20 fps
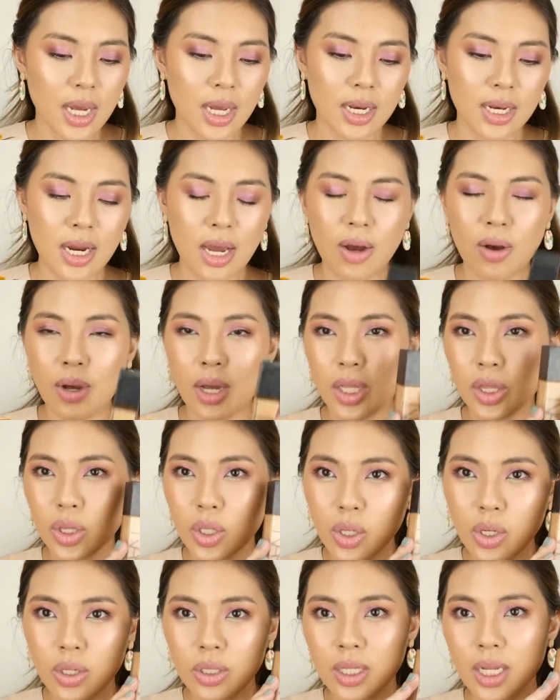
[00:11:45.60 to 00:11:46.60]
Now, ito
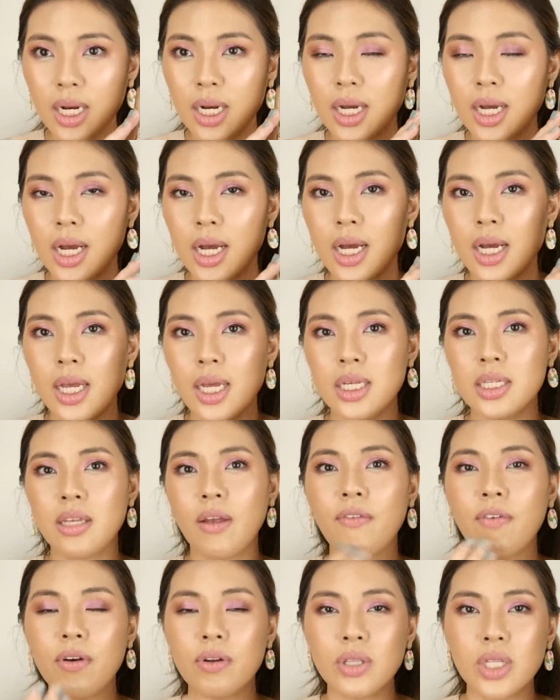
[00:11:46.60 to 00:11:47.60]
talaga is
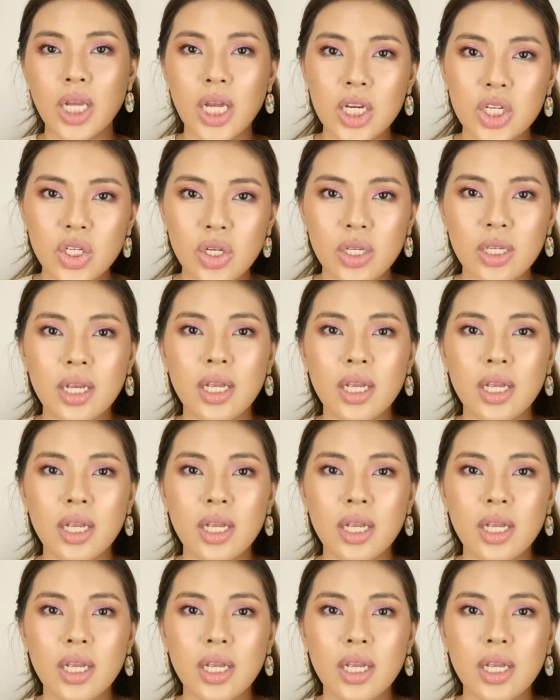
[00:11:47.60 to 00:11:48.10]
a foundation